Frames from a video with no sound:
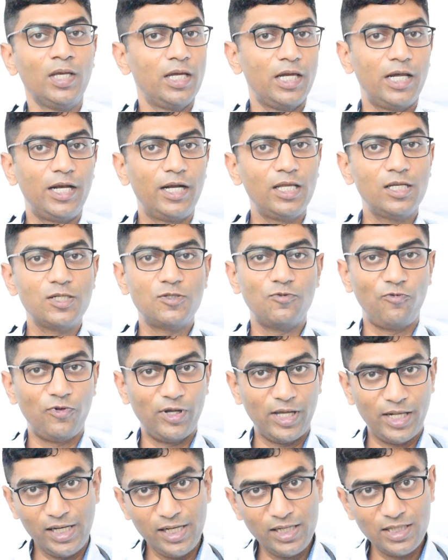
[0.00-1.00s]
It is
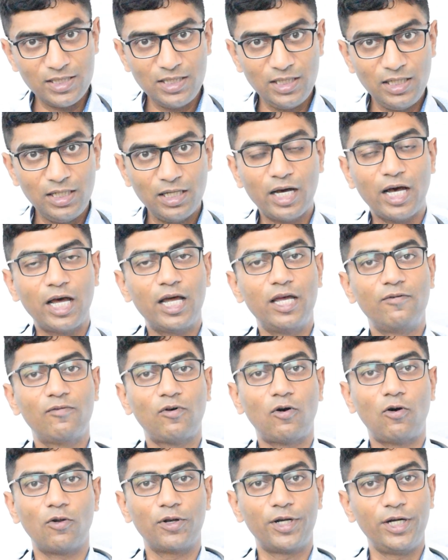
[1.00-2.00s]
very easy. I
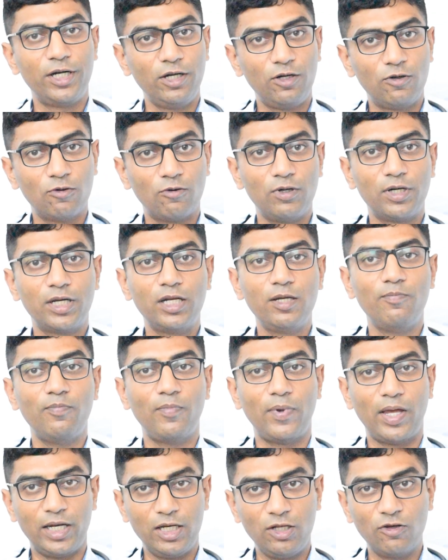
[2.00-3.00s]
have already told in
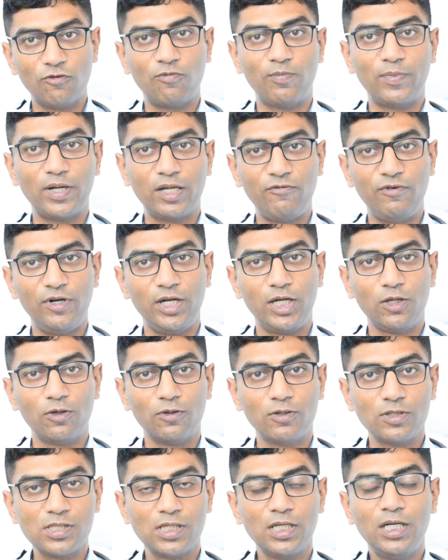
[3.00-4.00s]
many of my
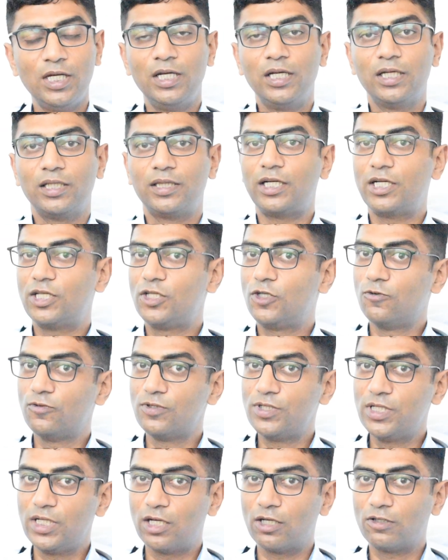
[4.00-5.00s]
videos that
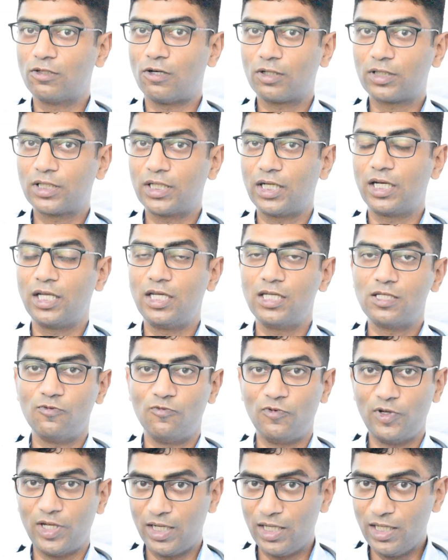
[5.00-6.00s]
choosing a doctor is
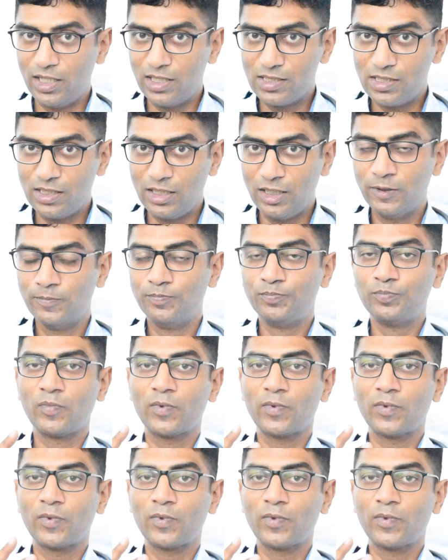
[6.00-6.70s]
very easy.